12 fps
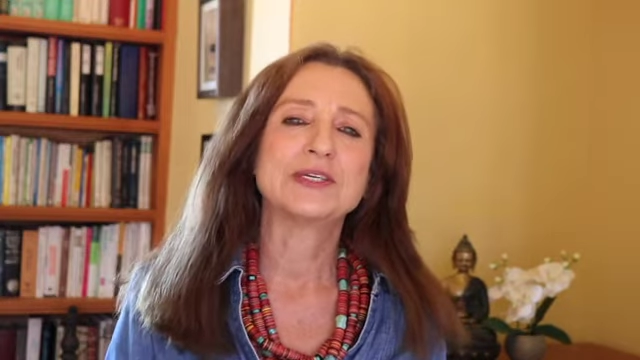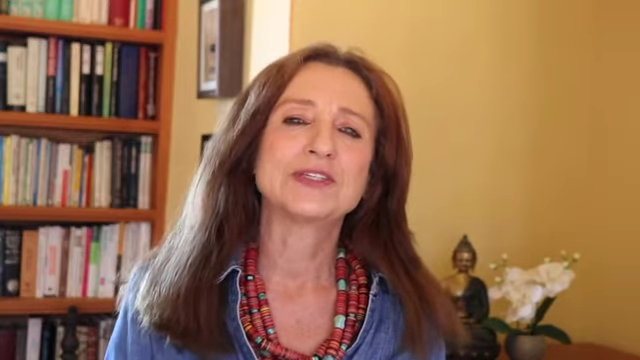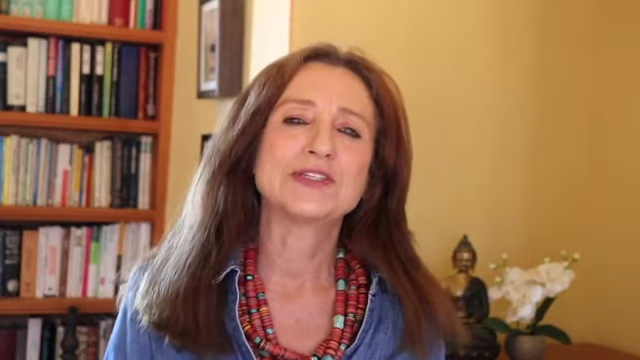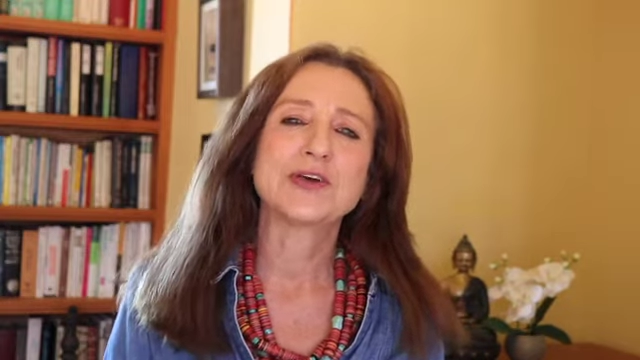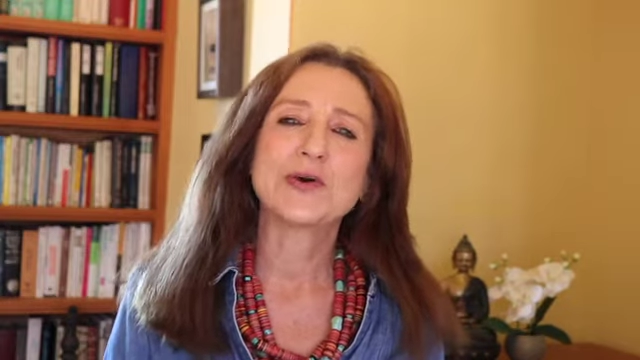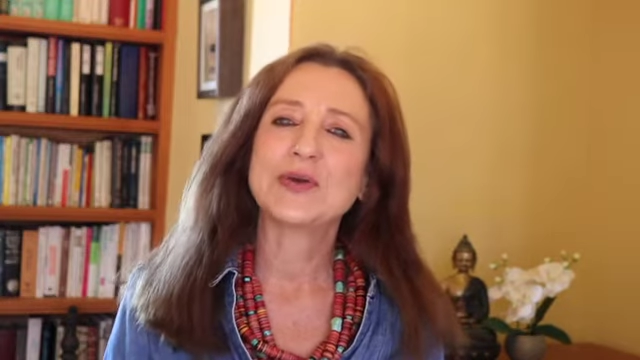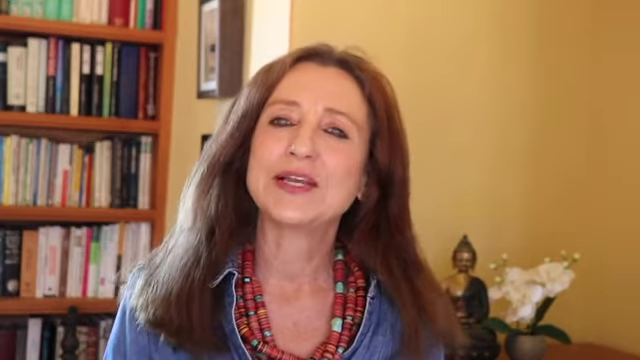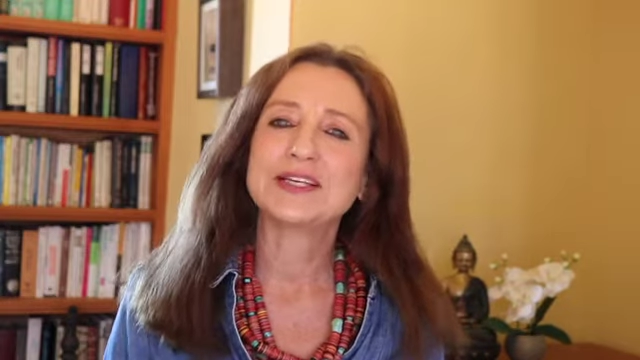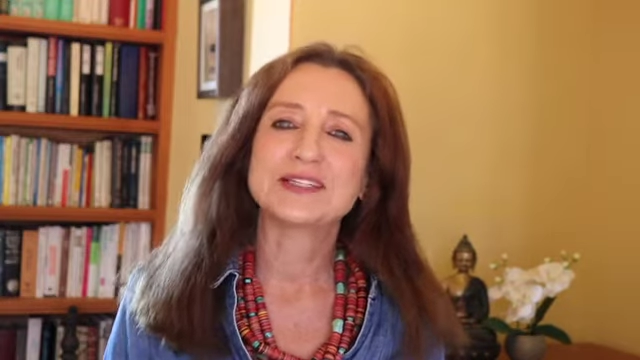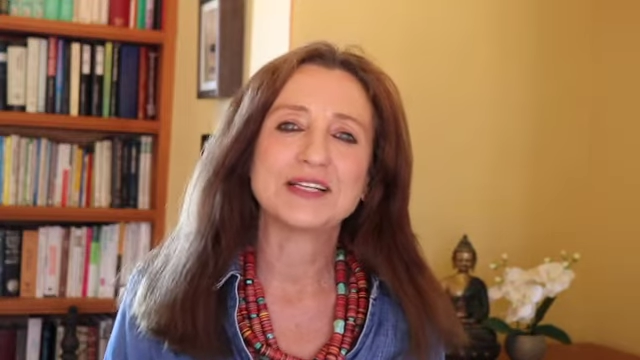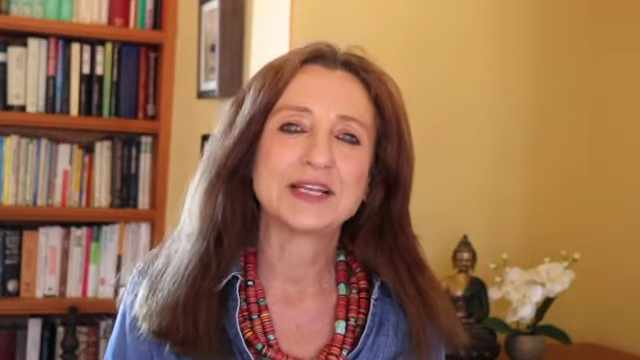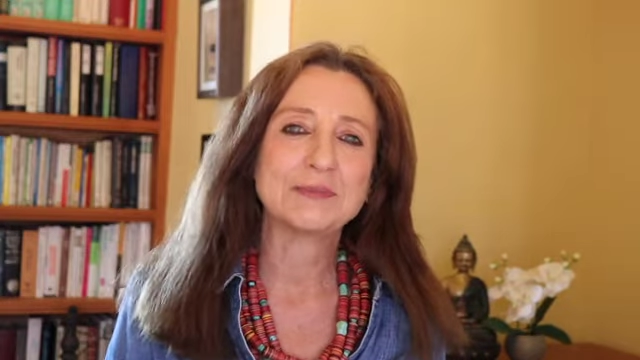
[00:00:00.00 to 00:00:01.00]
so
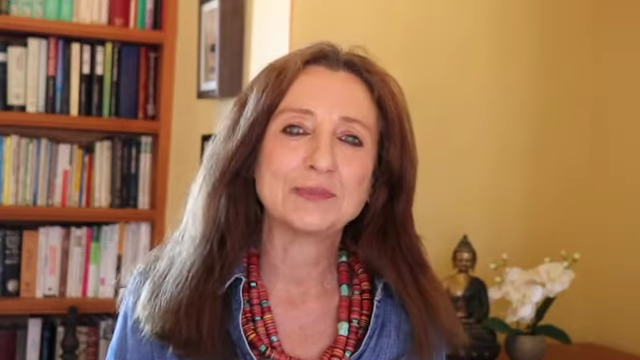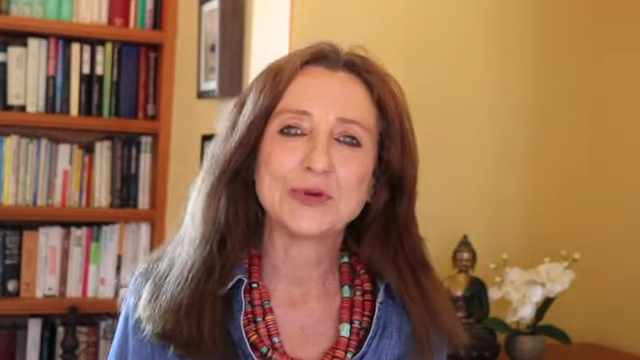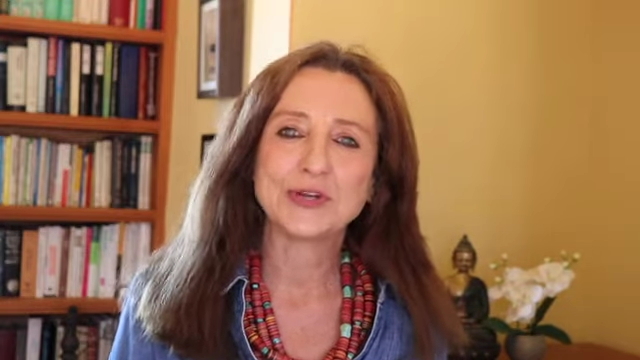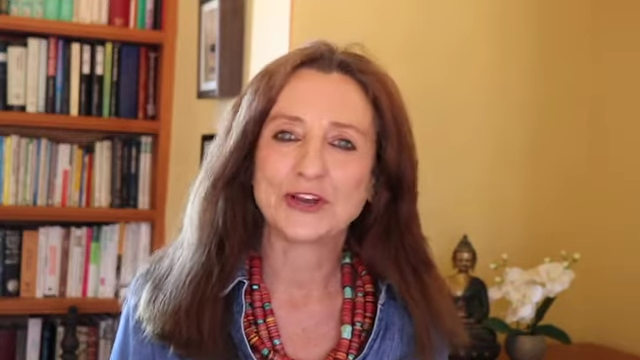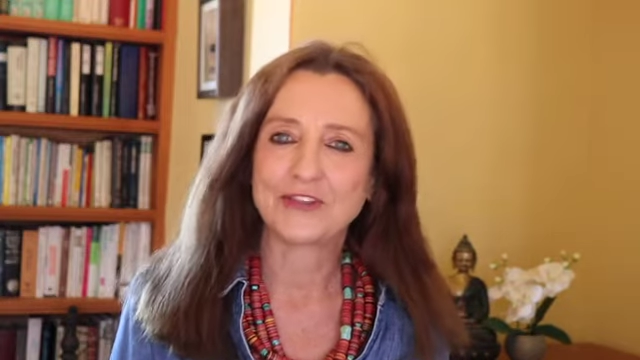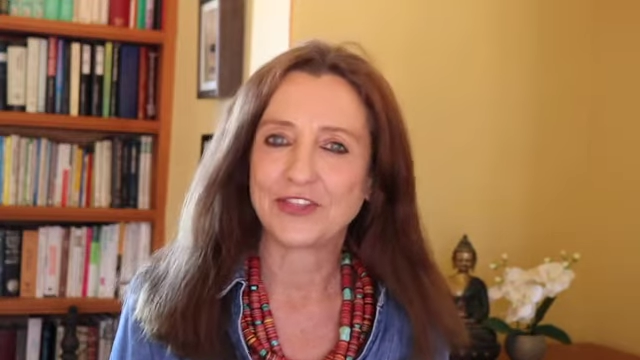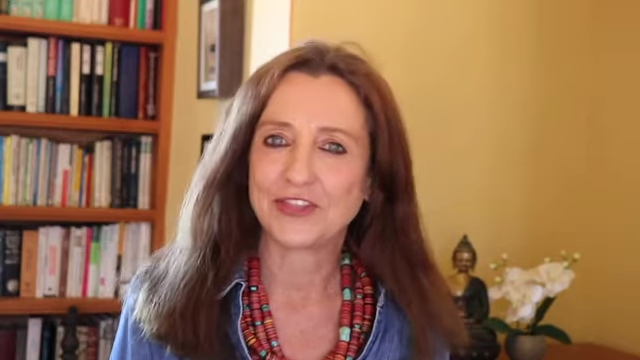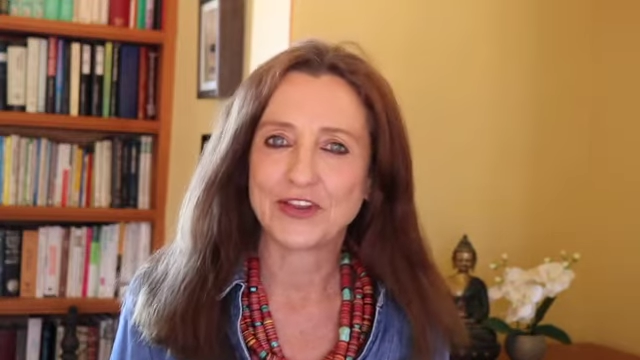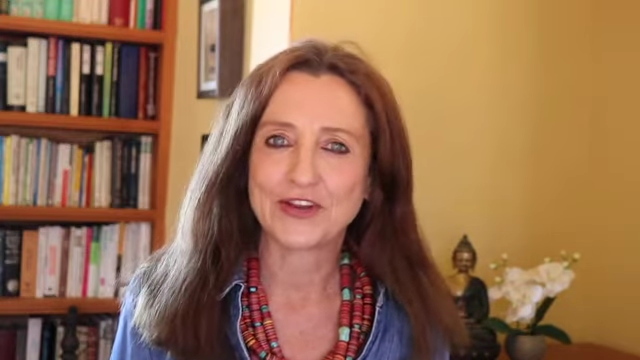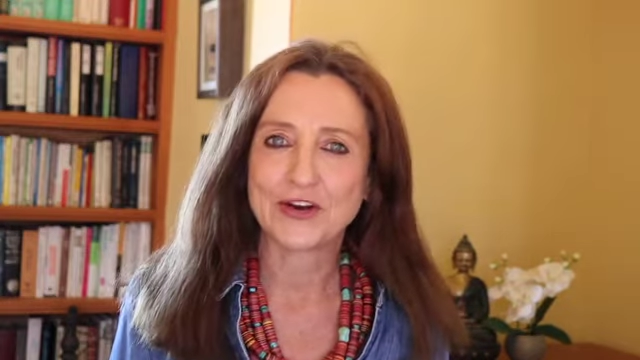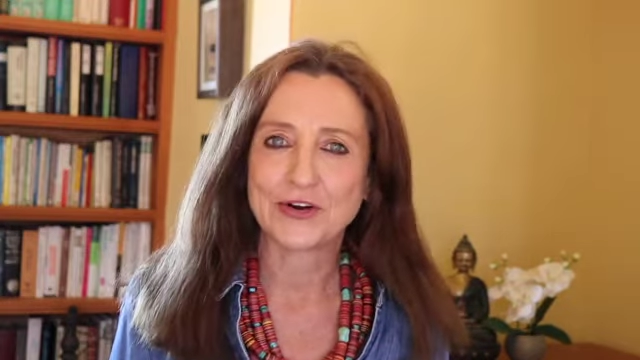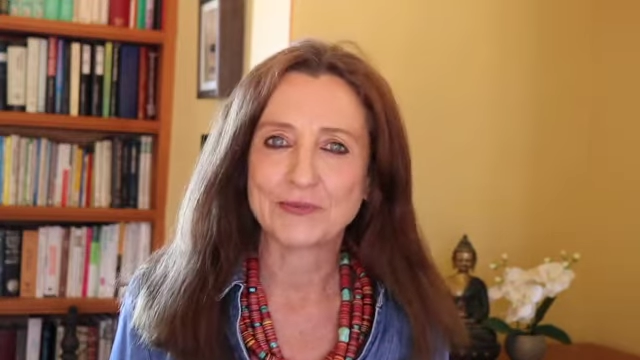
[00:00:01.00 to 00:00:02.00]
easily put under the
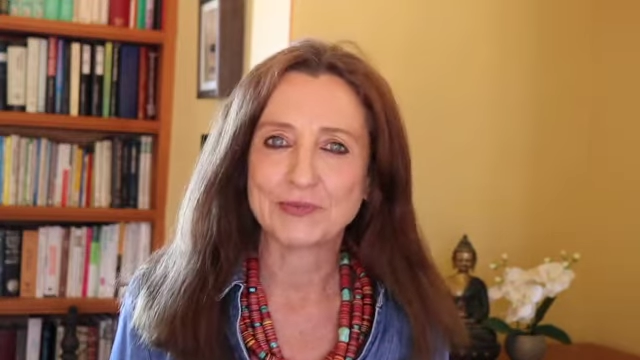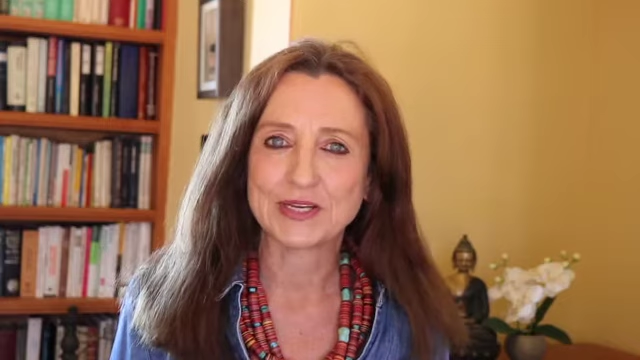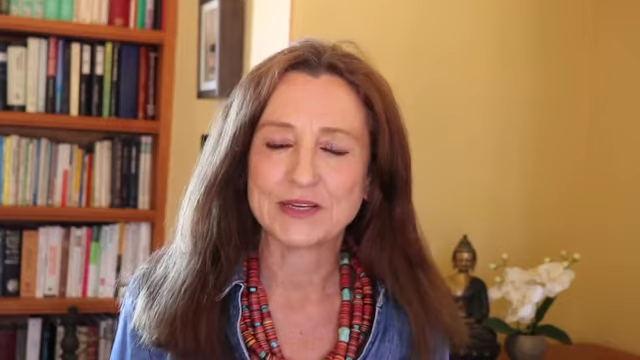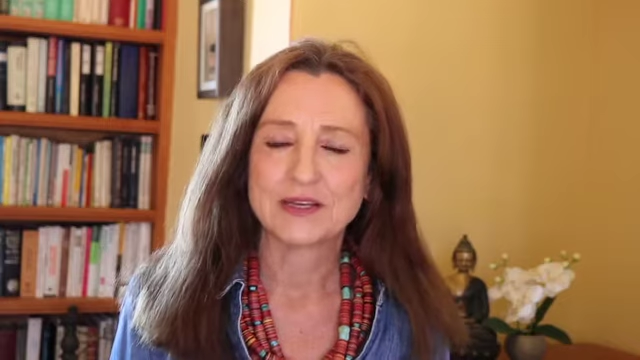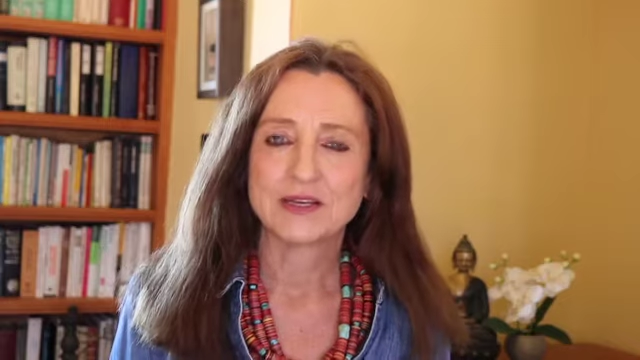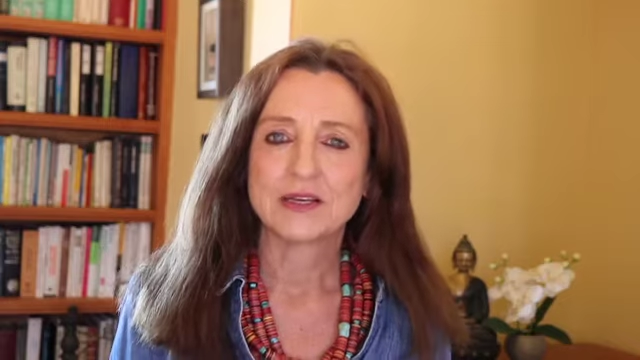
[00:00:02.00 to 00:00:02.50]
carpet.